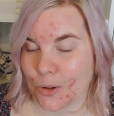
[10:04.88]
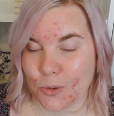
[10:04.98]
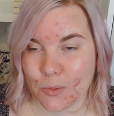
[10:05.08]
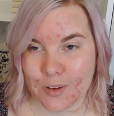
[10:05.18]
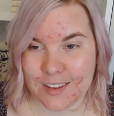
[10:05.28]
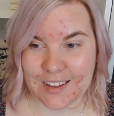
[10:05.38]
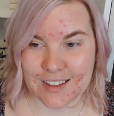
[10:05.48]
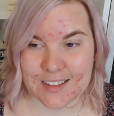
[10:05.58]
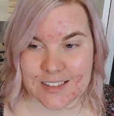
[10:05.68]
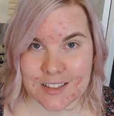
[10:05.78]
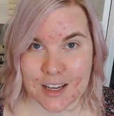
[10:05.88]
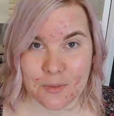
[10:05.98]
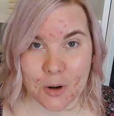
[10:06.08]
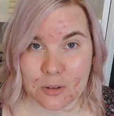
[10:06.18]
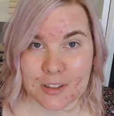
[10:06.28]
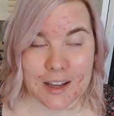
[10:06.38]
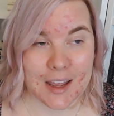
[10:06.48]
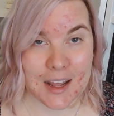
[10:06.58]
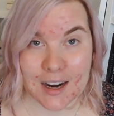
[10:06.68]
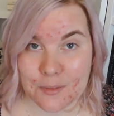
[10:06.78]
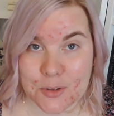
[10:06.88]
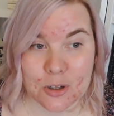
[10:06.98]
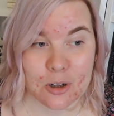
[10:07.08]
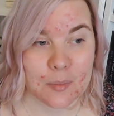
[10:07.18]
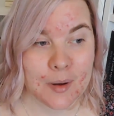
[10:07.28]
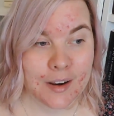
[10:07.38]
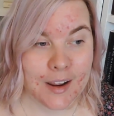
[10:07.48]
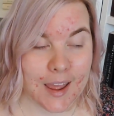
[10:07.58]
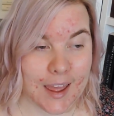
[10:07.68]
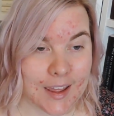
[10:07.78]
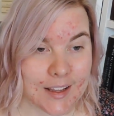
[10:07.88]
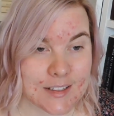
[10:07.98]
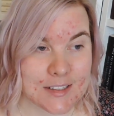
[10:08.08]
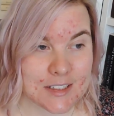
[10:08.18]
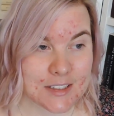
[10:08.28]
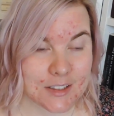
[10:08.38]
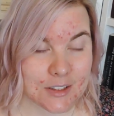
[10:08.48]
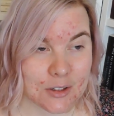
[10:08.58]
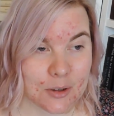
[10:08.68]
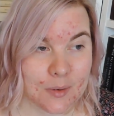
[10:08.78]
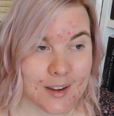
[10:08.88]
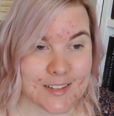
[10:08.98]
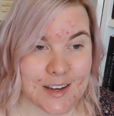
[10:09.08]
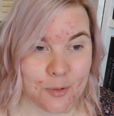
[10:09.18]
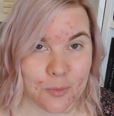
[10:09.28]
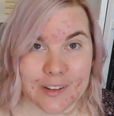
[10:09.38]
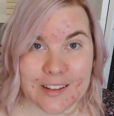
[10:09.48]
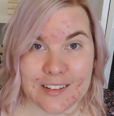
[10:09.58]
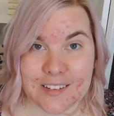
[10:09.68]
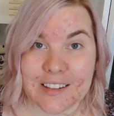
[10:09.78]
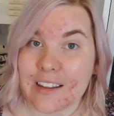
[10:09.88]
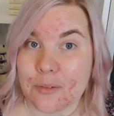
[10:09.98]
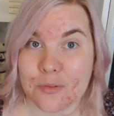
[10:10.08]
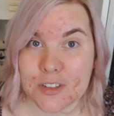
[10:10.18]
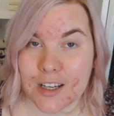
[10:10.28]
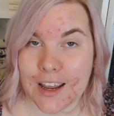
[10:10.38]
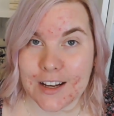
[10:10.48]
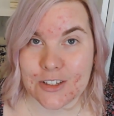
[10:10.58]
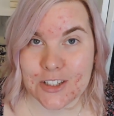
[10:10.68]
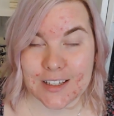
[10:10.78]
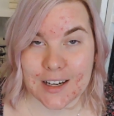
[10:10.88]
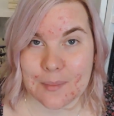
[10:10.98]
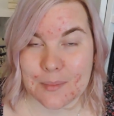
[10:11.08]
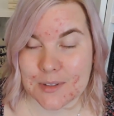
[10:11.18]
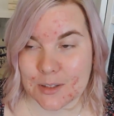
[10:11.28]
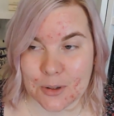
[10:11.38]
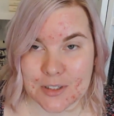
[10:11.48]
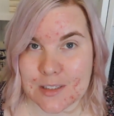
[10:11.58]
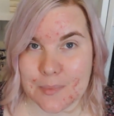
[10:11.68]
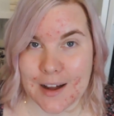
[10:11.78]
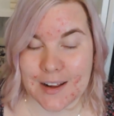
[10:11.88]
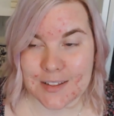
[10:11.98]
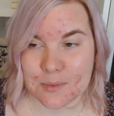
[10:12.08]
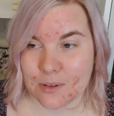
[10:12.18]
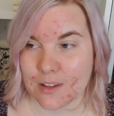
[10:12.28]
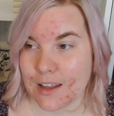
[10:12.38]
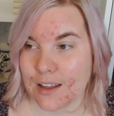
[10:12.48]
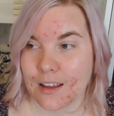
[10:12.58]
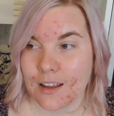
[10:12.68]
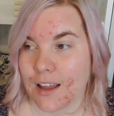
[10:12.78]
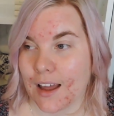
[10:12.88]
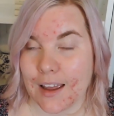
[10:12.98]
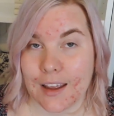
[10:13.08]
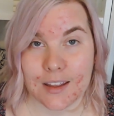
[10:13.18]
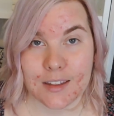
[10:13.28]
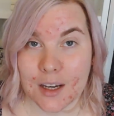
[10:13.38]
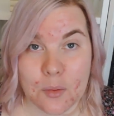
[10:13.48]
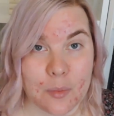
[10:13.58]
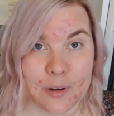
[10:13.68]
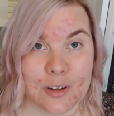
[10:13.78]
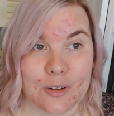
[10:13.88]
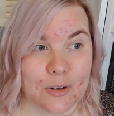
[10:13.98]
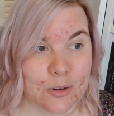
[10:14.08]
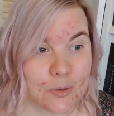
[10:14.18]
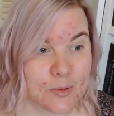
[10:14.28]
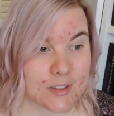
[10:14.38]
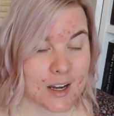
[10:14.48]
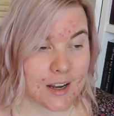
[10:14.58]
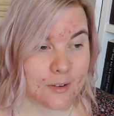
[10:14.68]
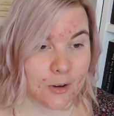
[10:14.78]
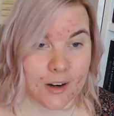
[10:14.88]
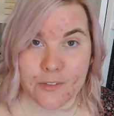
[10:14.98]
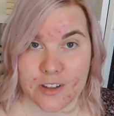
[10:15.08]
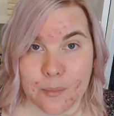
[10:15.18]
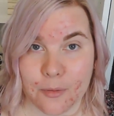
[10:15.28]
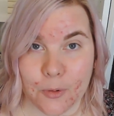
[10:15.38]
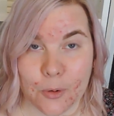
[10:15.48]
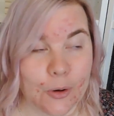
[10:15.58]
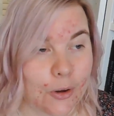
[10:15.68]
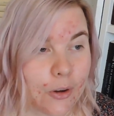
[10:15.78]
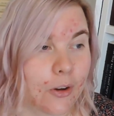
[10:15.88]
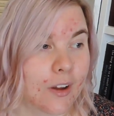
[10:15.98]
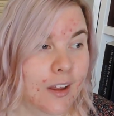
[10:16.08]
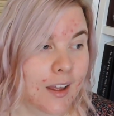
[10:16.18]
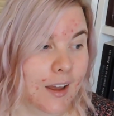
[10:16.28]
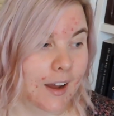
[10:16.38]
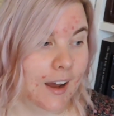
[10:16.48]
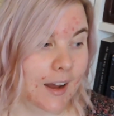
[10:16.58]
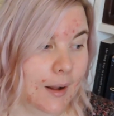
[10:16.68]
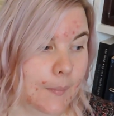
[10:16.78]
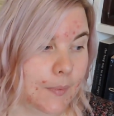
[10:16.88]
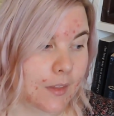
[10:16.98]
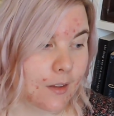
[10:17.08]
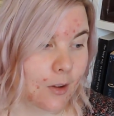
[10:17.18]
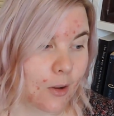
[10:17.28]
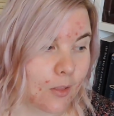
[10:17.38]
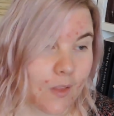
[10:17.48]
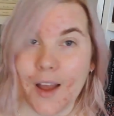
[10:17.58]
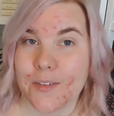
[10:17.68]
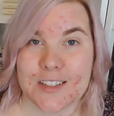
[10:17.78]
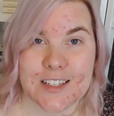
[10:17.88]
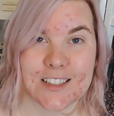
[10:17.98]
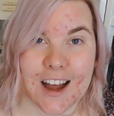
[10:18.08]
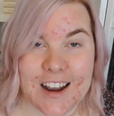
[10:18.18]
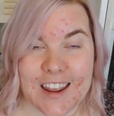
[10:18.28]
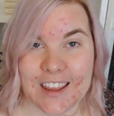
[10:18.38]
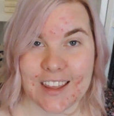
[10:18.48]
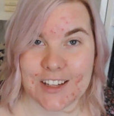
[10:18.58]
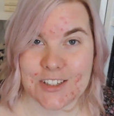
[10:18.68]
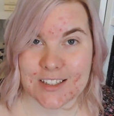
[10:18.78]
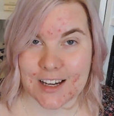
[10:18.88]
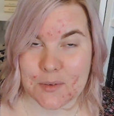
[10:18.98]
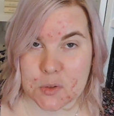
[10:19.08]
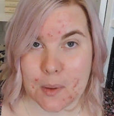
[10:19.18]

who is kind of older and out of a job and, you know, has never really lived, and she comes and crosses paths with a young woman who's kind of got everything before her. Her life is exciting and she's kind of